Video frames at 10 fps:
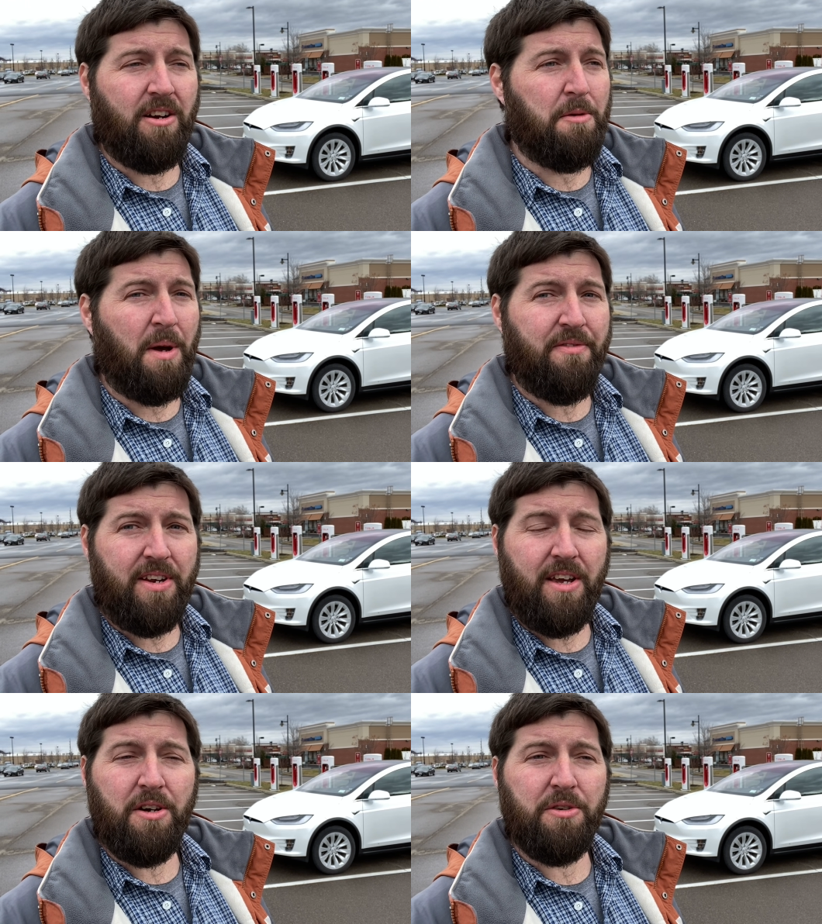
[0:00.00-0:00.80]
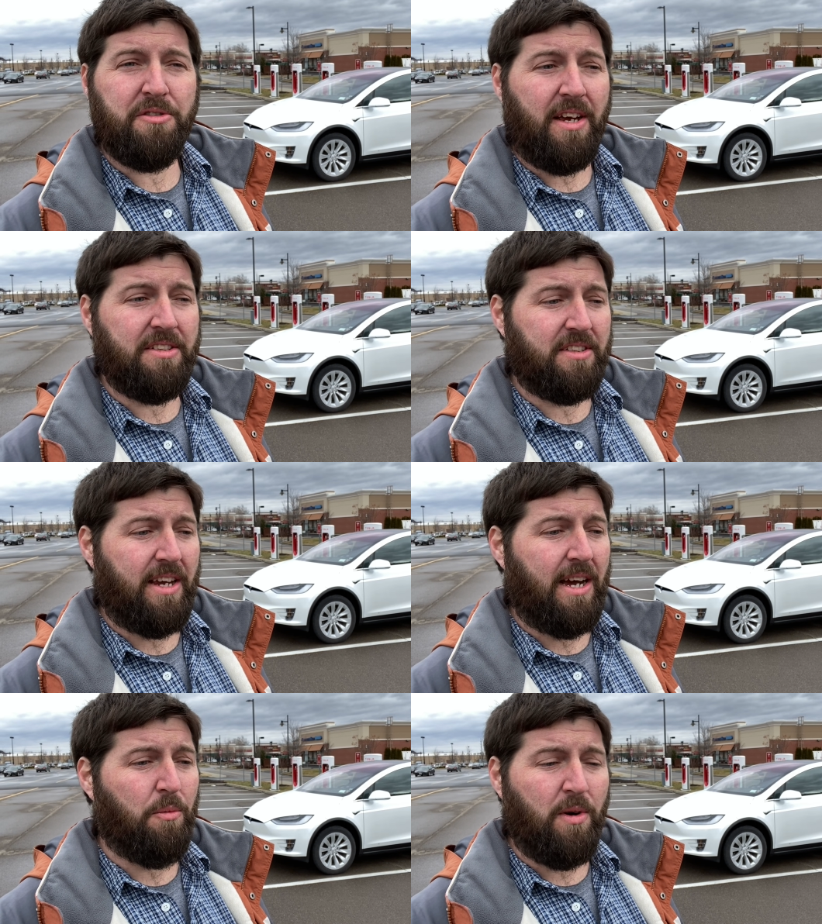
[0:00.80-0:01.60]
all my videos, I say
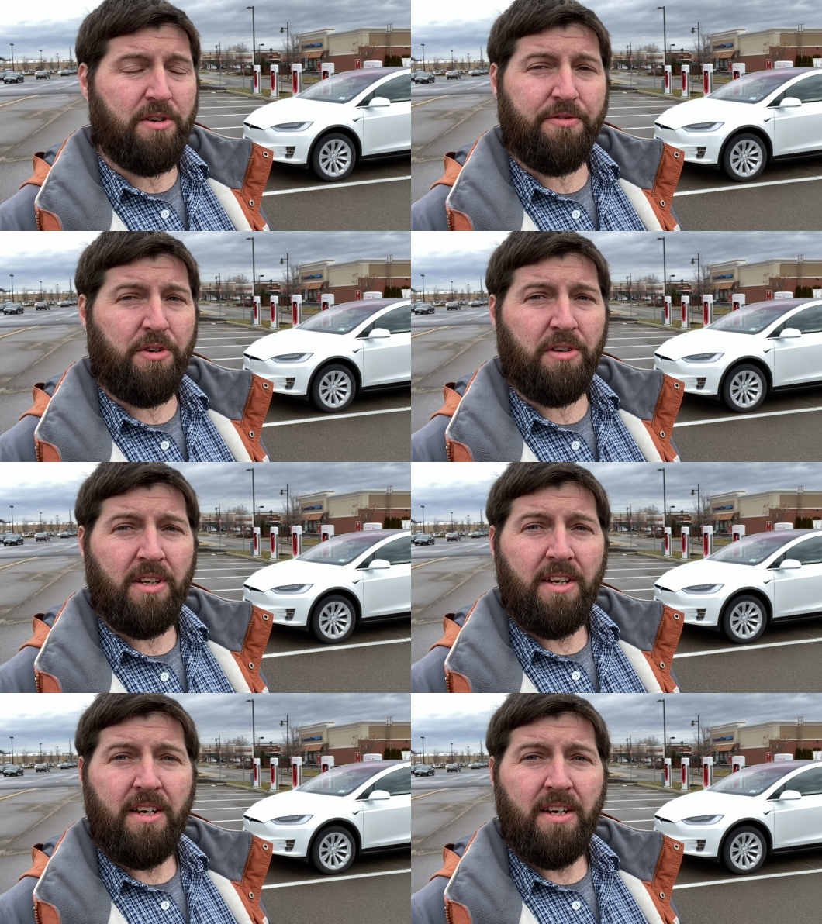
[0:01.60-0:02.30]
how wonderful